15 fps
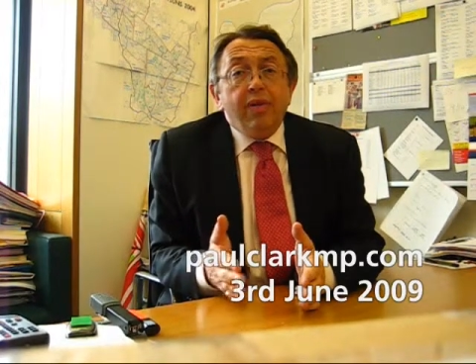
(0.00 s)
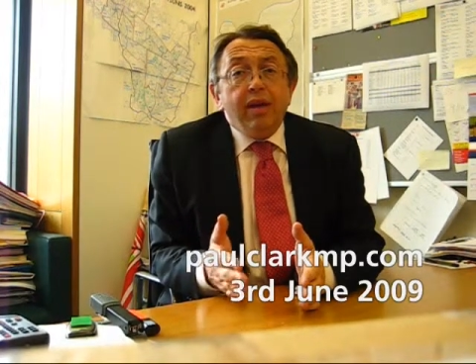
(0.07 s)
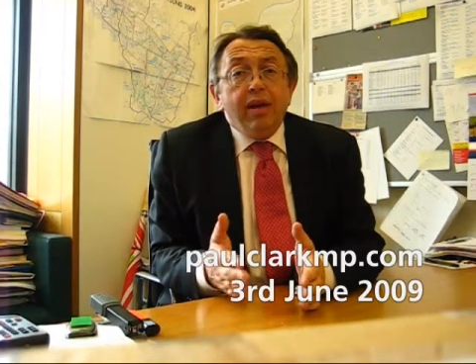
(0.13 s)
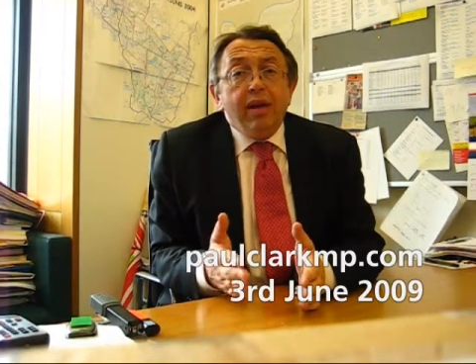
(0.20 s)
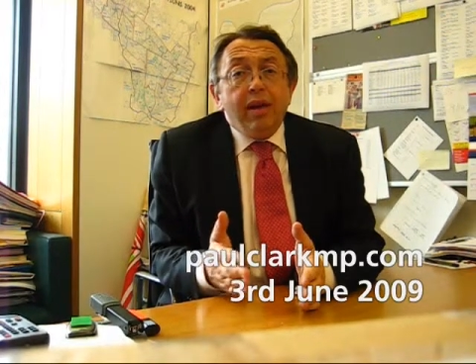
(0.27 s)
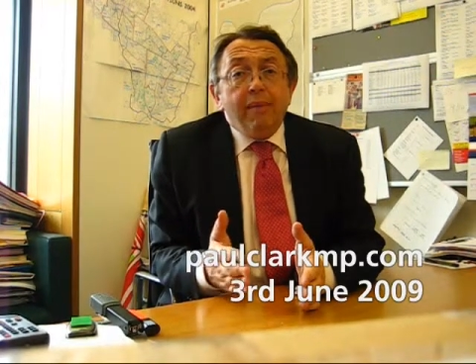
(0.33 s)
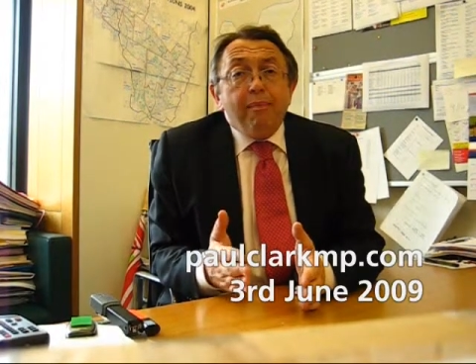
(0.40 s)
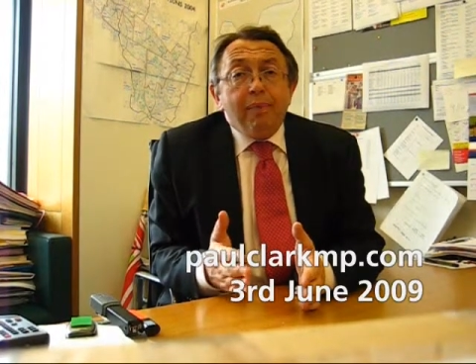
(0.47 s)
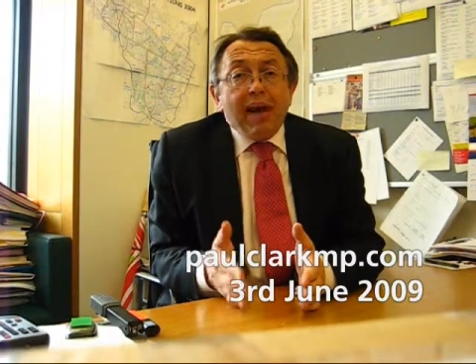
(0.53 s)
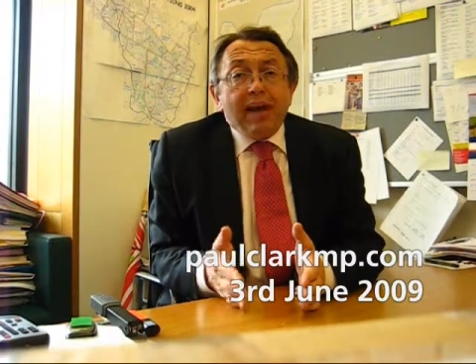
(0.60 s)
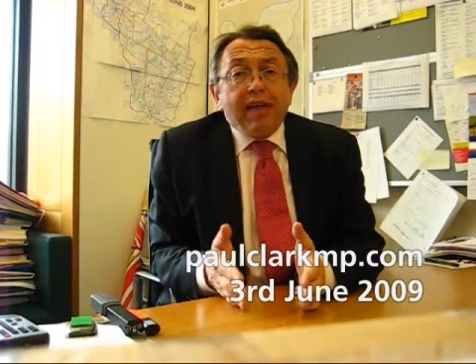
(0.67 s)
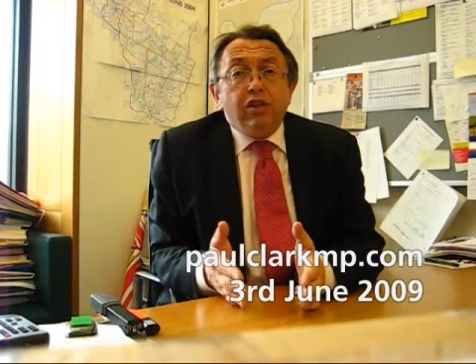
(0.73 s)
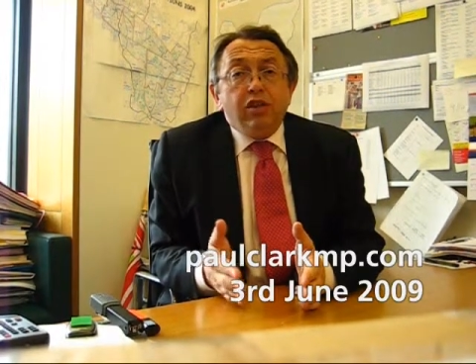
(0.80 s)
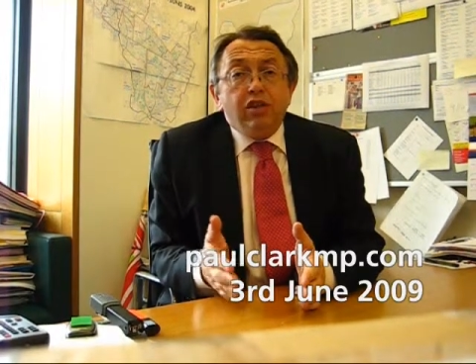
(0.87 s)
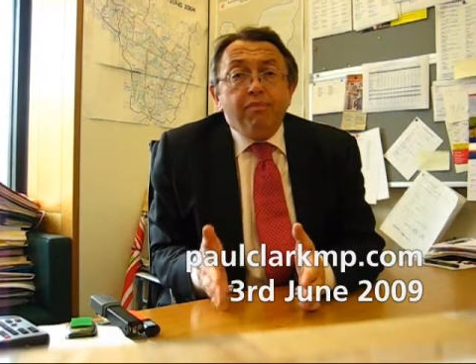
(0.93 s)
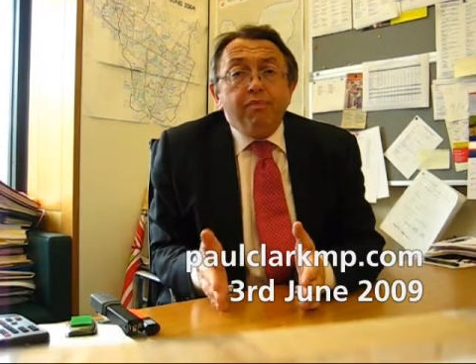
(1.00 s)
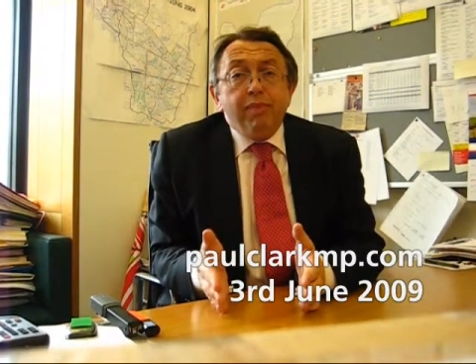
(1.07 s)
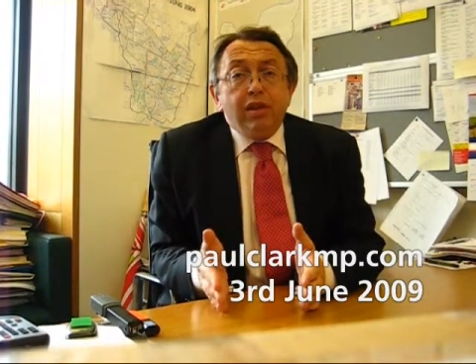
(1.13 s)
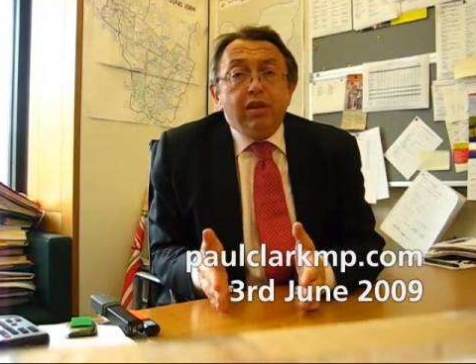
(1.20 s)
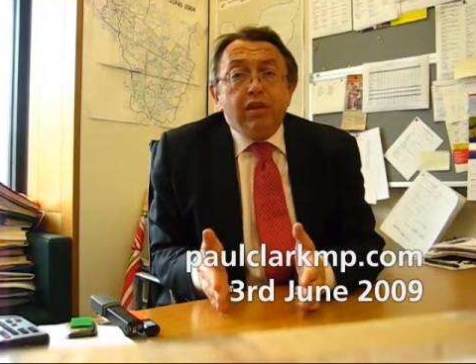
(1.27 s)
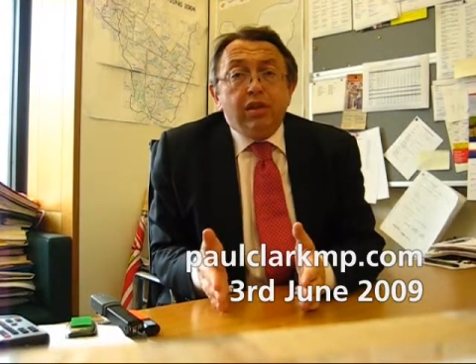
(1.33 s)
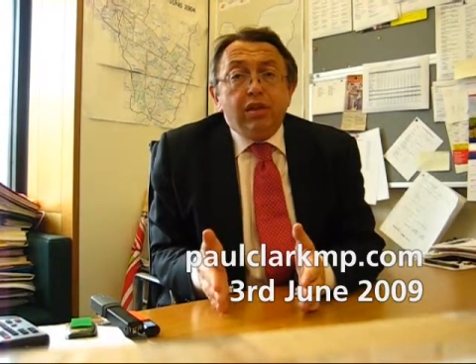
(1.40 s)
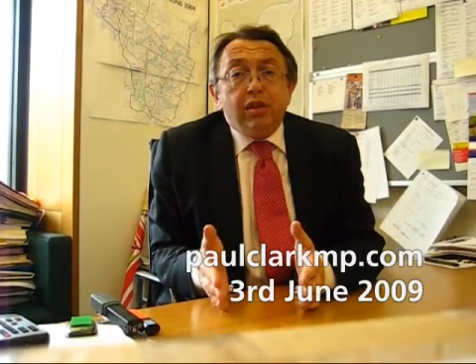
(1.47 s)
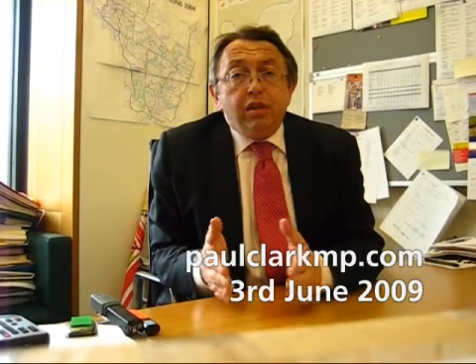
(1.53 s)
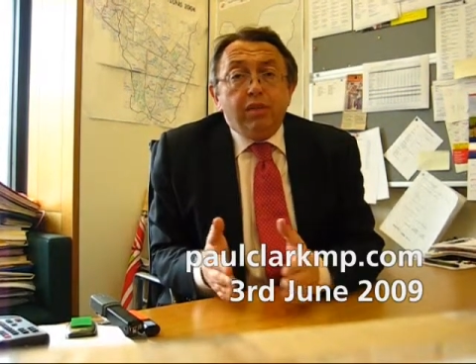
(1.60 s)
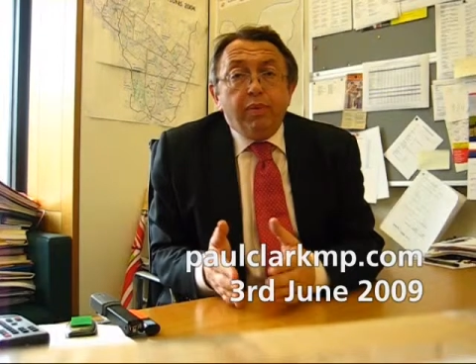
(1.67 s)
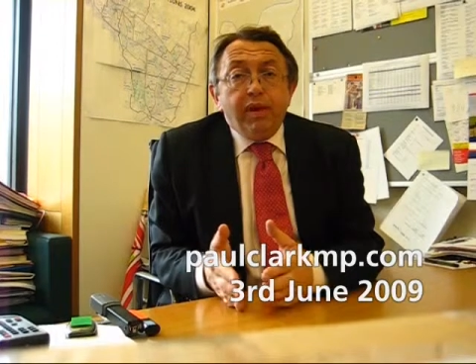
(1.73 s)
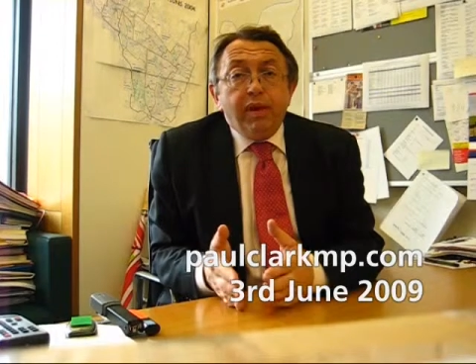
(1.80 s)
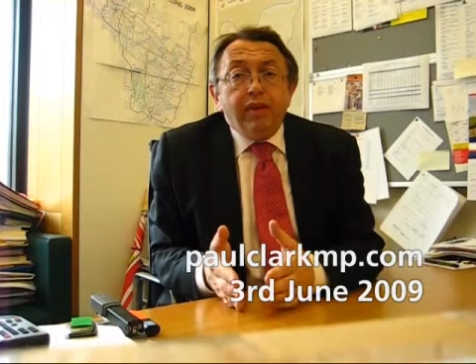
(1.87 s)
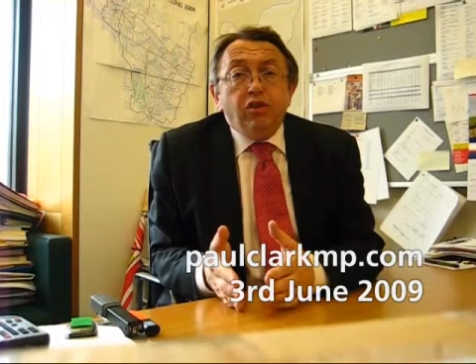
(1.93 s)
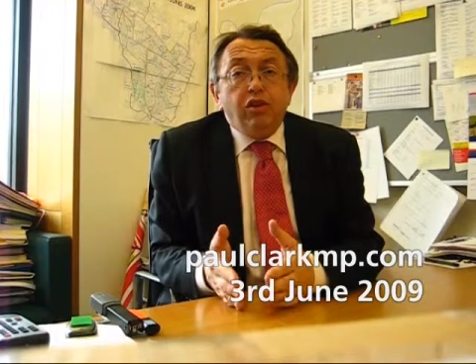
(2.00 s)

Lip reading: the package of measures that have been